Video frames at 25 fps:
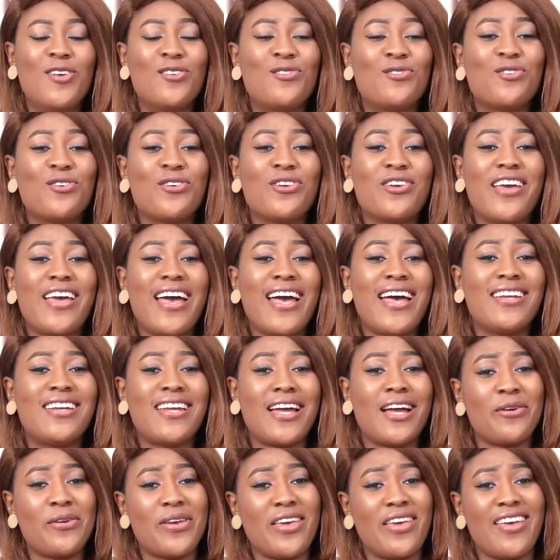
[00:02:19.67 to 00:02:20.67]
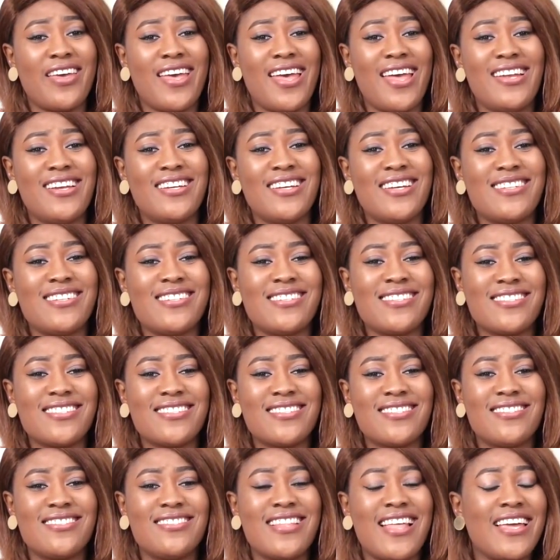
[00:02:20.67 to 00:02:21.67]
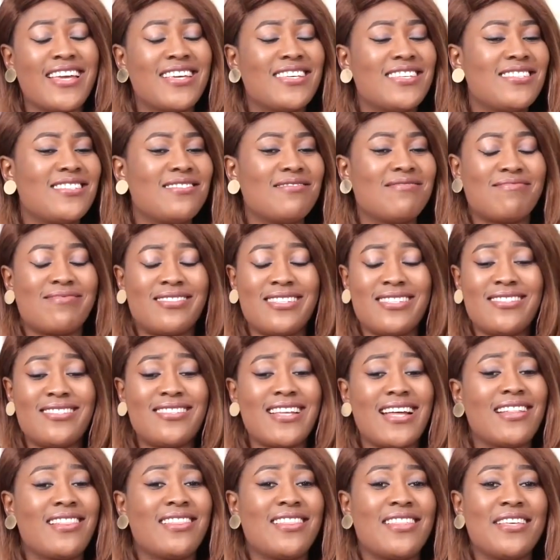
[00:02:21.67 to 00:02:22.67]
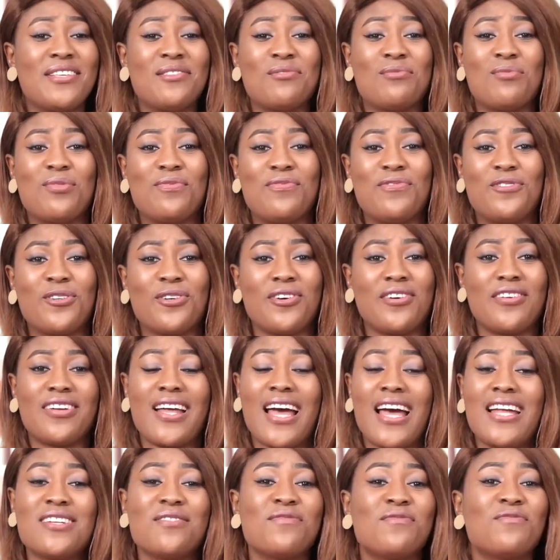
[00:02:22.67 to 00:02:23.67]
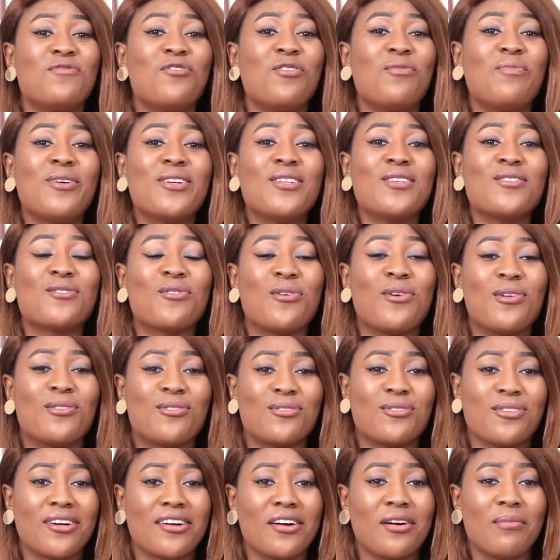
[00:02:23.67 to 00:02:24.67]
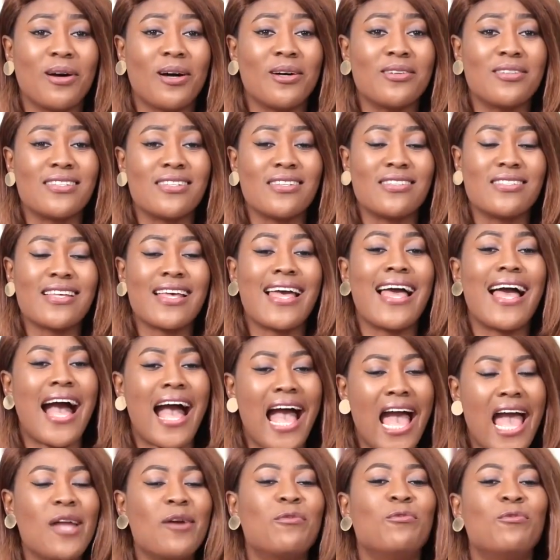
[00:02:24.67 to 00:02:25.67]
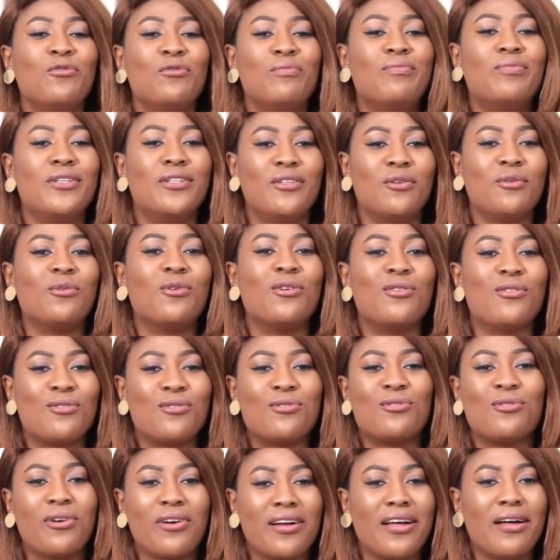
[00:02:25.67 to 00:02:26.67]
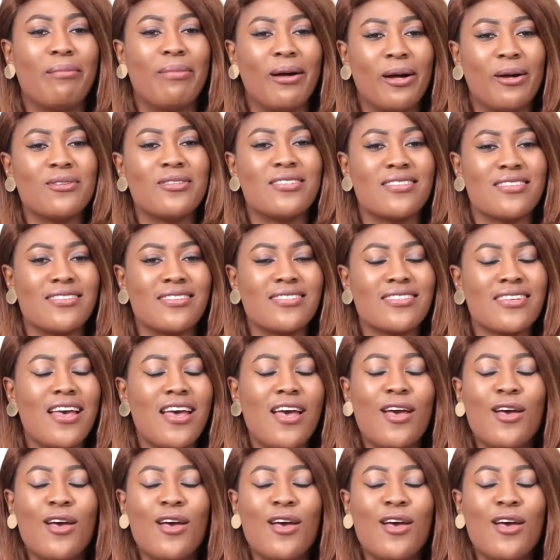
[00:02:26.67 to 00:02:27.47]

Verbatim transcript: So you heard how he ended it. Like, these are things we've done, and if nobody's going to talk about it, I will be the one to talk about it.